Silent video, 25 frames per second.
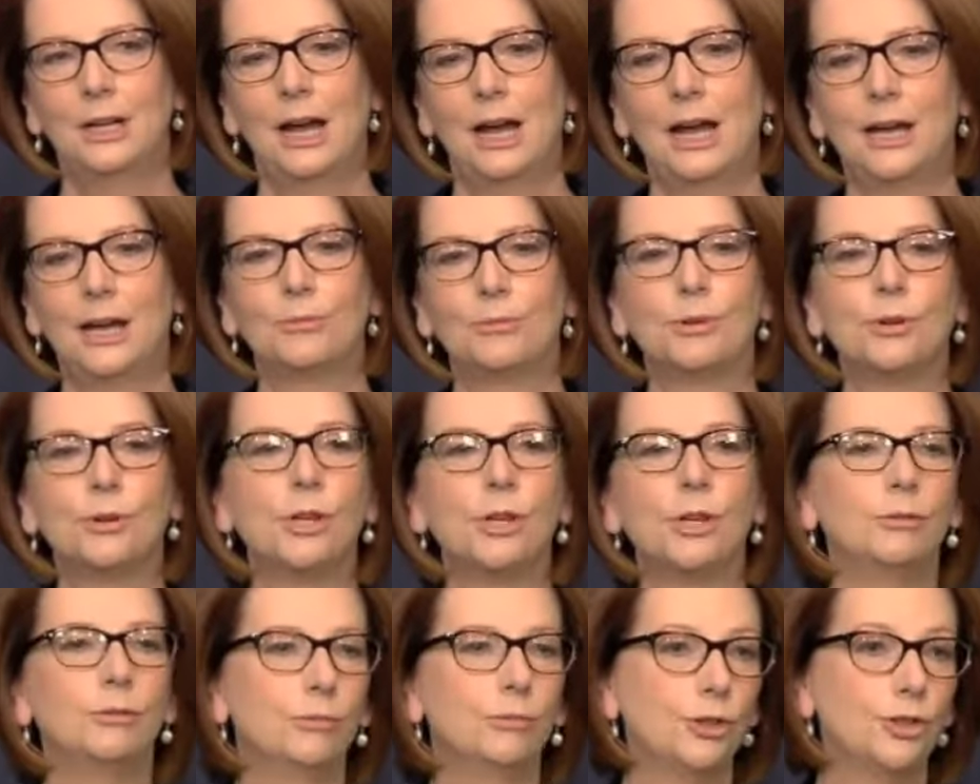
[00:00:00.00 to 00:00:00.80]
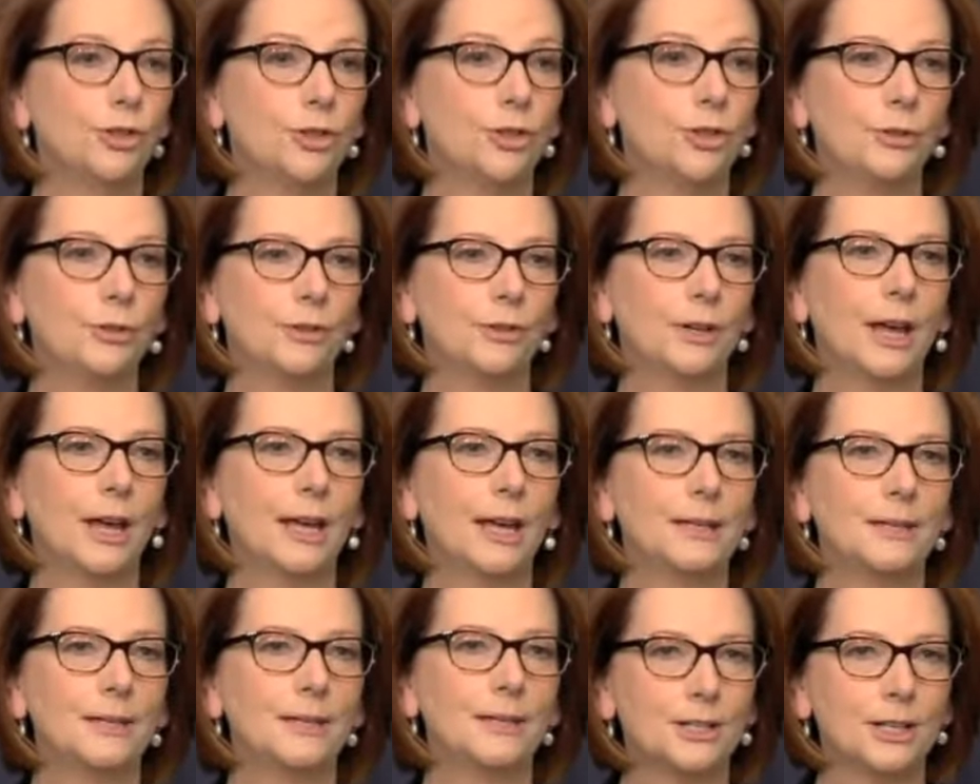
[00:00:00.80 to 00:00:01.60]
a re-
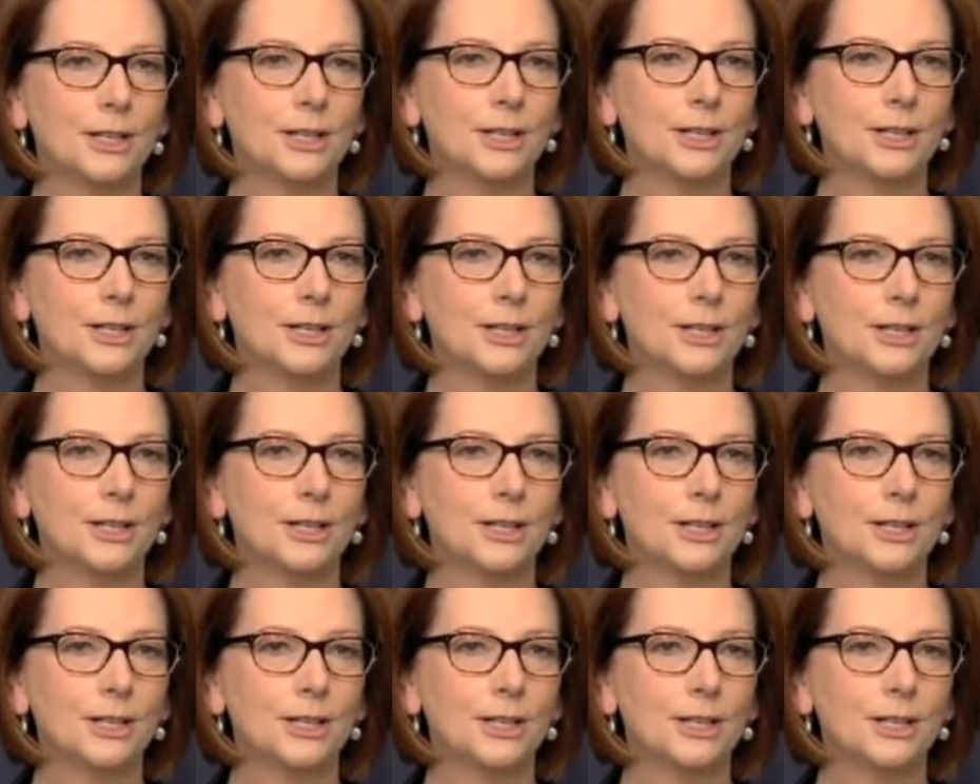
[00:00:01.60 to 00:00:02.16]
rejuvenated team